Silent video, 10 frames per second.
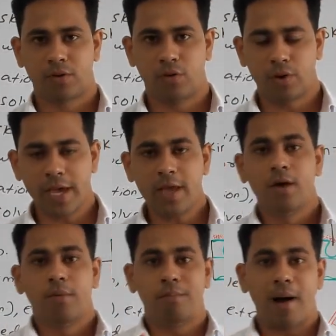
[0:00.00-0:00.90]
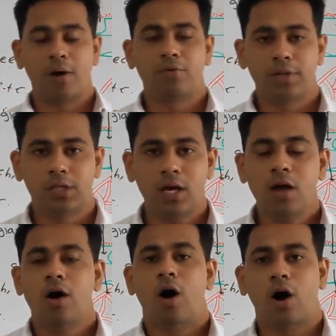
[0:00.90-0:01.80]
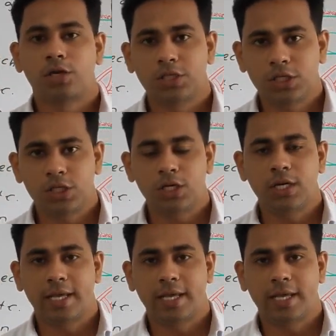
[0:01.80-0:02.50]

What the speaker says: Okay, bound with the oxygen